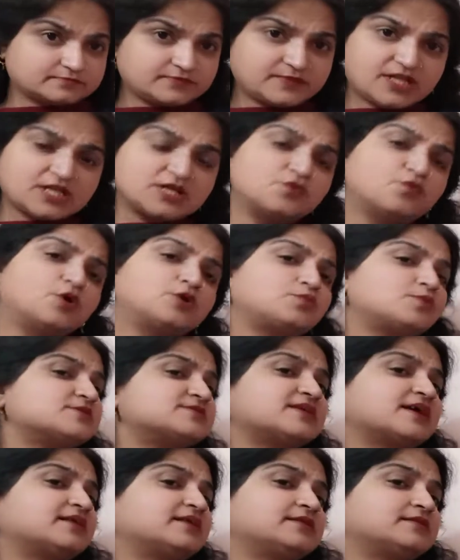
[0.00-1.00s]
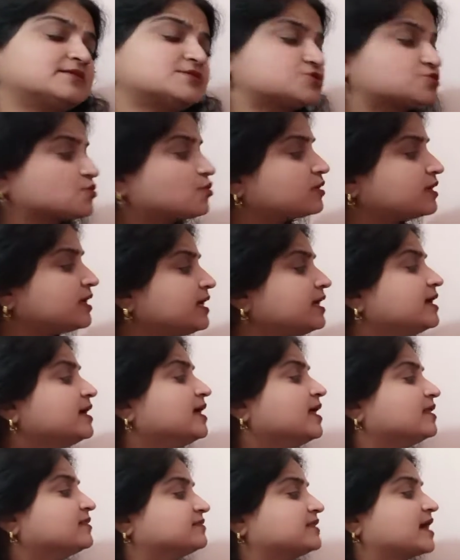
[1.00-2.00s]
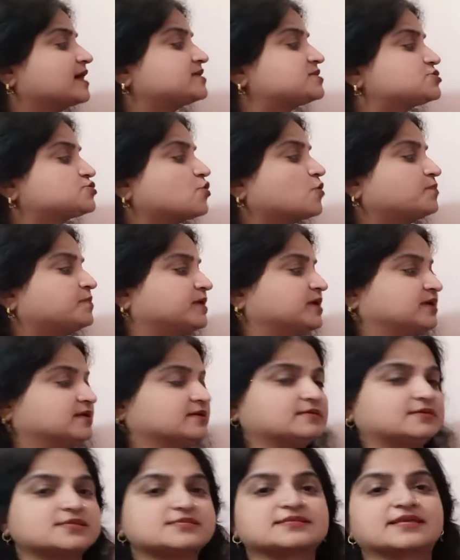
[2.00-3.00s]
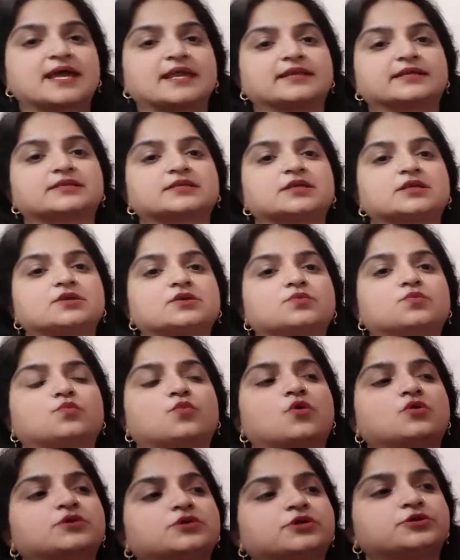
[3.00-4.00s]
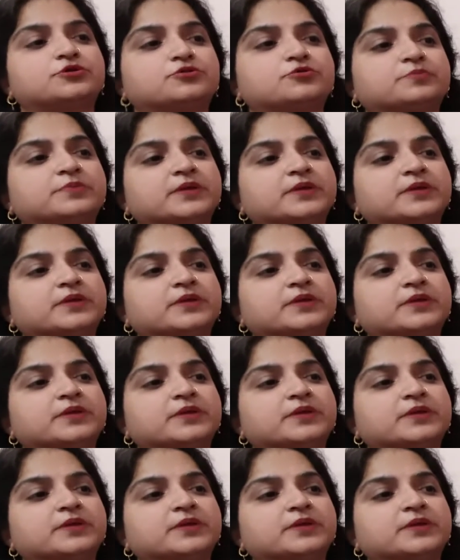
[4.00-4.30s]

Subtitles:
What was there in the story? That Soapy, this character, wanted to